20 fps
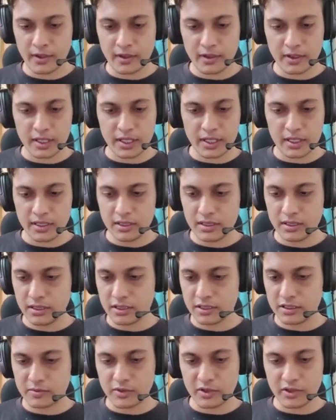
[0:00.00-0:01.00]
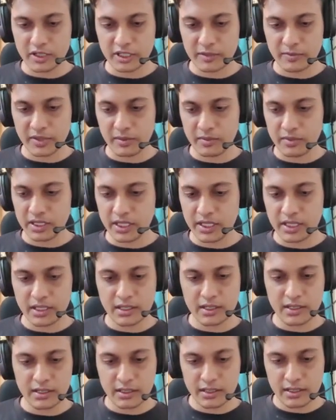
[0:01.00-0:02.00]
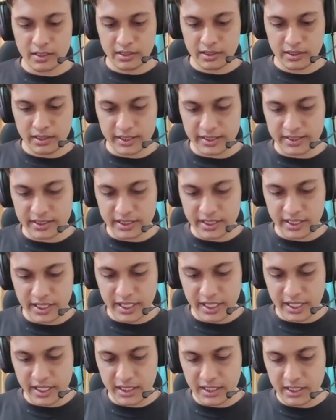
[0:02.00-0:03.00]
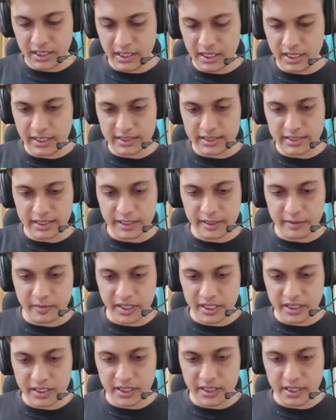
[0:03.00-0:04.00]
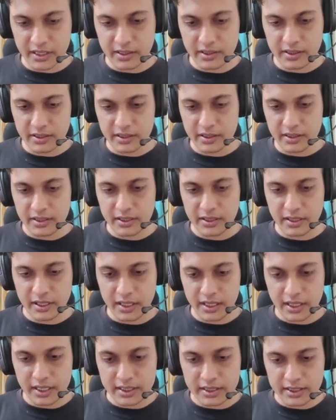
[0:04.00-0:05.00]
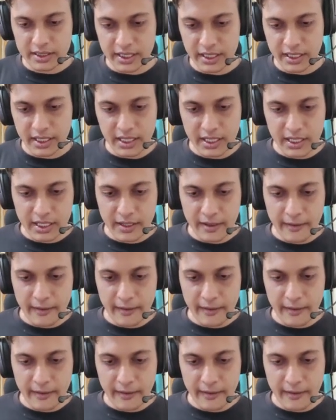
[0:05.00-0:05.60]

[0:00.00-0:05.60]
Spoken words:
Okay, this product public. Let's create the async method. Async.